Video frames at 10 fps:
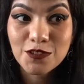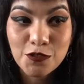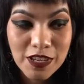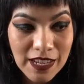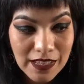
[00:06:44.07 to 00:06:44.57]
So
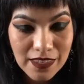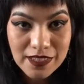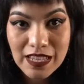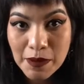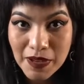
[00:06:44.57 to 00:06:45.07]
you can get the
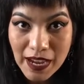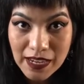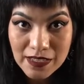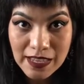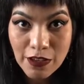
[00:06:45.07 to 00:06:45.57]
same
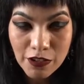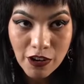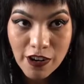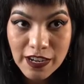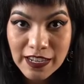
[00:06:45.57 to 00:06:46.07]
kind of style of
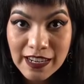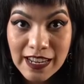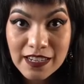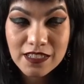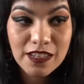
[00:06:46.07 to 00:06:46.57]
cardigan
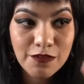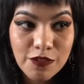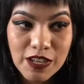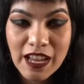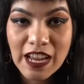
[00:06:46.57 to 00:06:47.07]
in different